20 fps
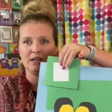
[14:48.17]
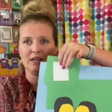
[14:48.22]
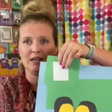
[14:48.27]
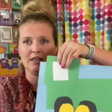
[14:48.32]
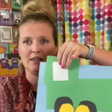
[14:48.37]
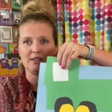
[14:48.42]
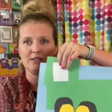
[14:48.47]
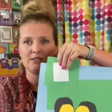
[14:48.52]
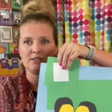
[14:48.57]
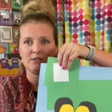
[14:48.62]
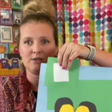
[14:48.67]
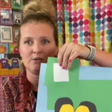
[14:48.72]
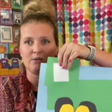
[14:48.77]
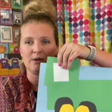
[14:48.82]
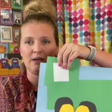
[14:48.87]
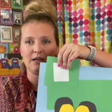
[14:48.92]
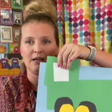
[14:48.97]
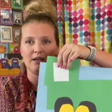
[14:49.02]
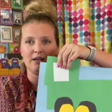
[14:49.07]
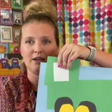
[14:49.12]
and the
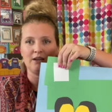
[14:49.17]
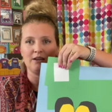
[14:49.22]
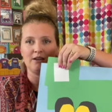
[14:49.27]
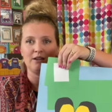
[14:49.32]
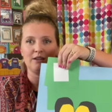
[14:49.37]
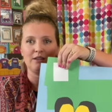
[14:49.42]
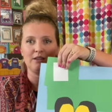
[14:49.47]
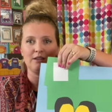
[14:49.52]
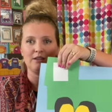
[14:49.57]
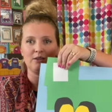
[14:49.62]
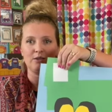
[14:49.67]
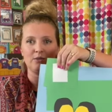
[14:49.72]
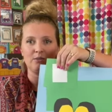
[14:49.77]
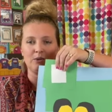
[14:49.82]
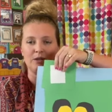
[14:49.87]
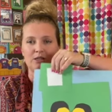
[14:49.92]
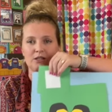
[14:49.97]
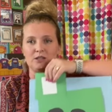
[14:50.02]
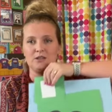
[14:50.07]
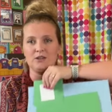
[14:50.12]
square and the little
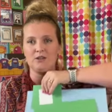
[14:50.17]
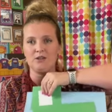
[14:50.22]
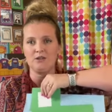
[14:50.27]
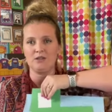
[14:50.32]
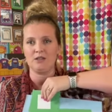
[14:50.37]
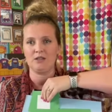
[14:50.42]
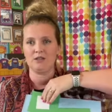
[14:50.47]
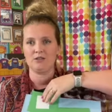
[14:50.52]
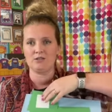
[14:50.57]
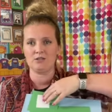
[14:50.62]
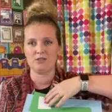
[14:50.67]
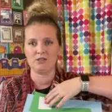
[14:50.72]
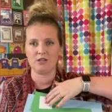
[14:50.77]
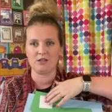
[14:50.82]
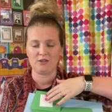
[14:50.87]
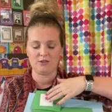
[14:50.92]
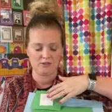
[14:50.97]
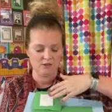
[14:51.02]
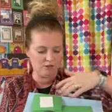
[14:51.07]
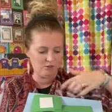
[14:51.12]
window, and then there's
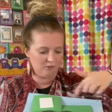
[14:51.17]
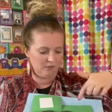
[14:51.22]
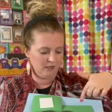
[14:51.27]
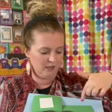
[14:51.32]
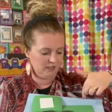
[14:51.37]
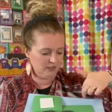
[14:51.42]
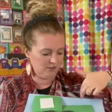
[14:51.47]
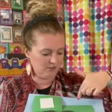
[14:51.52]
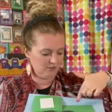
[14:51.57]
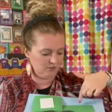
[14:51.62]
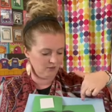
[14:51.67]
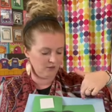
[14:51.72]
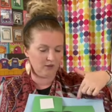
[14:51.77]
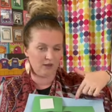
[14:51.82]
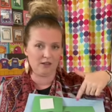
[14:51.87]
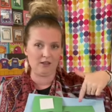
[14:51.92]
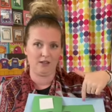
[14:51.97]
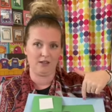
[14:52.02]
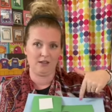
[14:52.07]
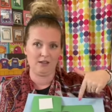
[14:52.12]
another little piece for
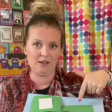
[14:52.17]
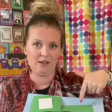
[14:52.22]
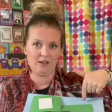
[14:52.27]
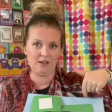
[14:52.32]
the